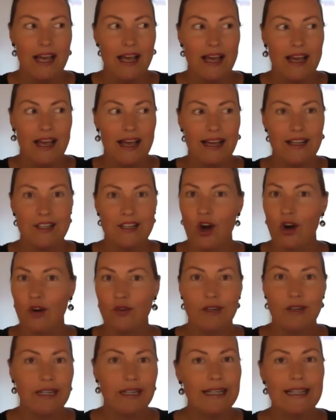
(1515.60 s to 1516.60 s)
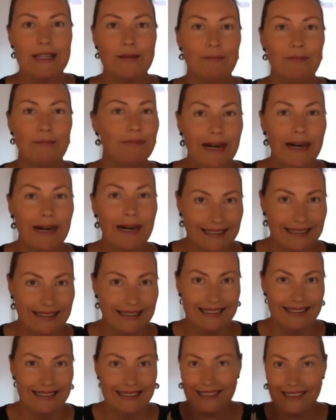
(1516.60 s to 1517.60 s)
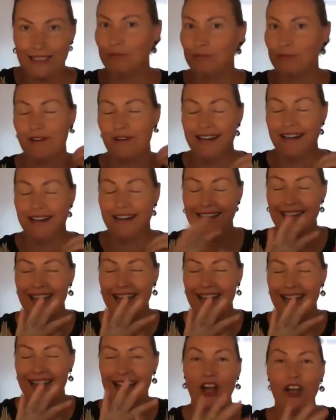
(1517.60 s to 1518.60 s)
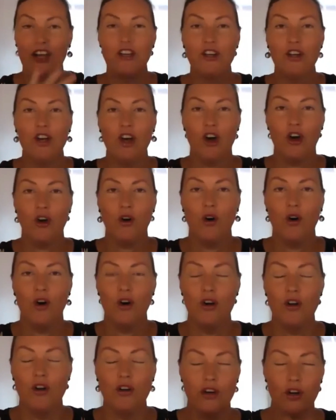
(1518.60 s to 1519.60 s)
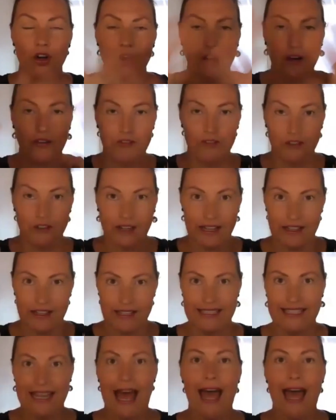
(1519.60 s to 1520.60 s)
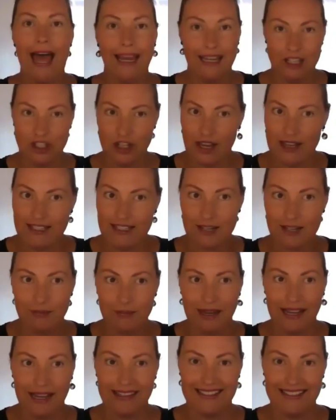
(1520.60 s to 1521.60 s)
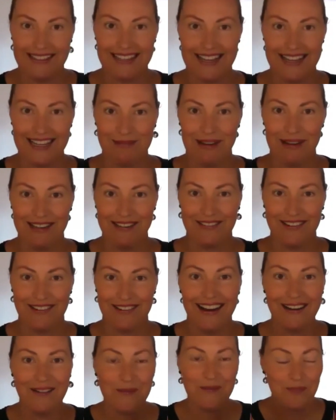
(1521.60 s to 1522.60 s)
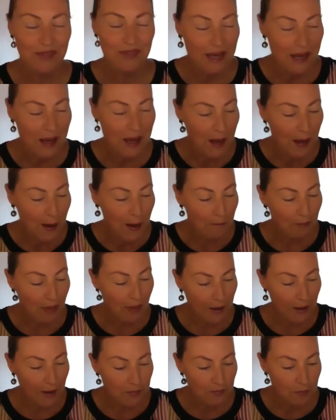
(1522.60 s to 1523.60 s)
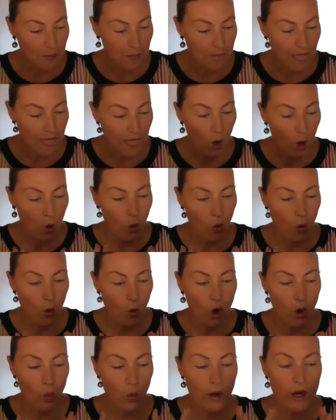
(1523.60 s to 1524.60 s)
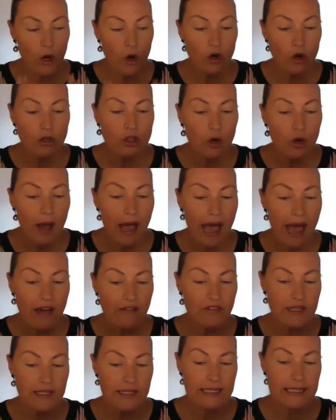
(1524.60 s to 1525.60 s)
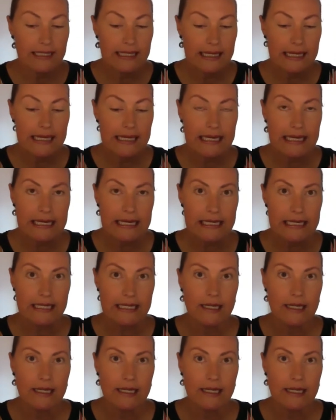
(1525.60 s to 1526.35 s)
the mind in the brain. And I could go on and on for another day just about this aspect, right? But we also have this need